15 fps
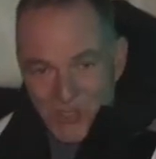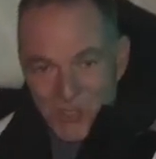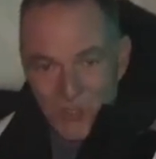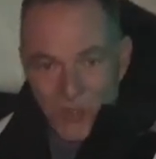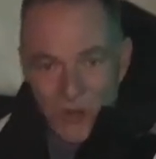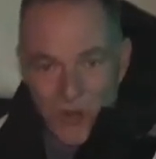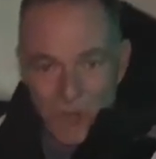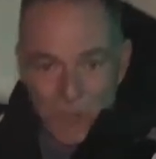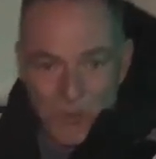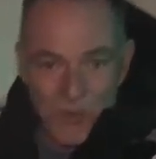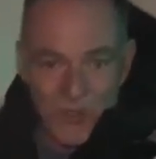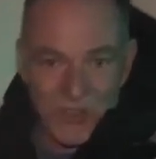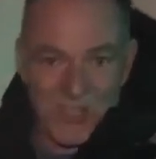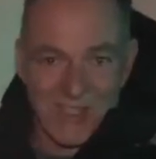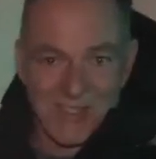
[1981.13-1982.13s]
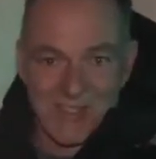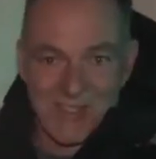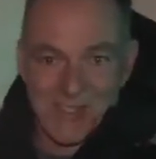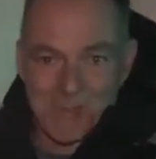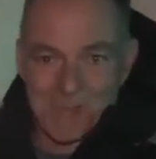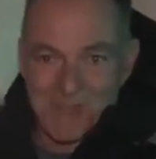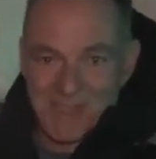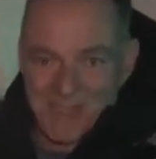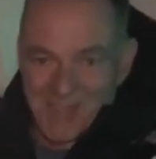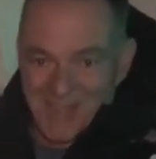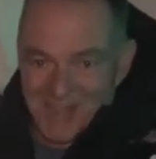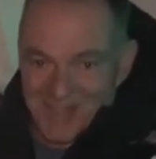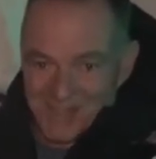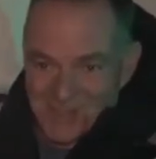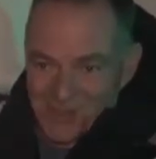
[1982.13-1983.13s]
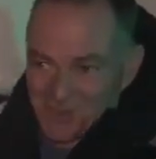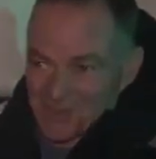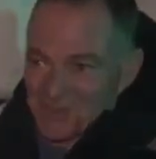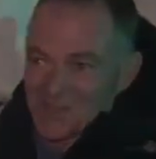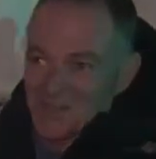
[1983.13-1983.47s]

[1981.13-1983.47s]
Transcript: your home port and she'll be sailing. So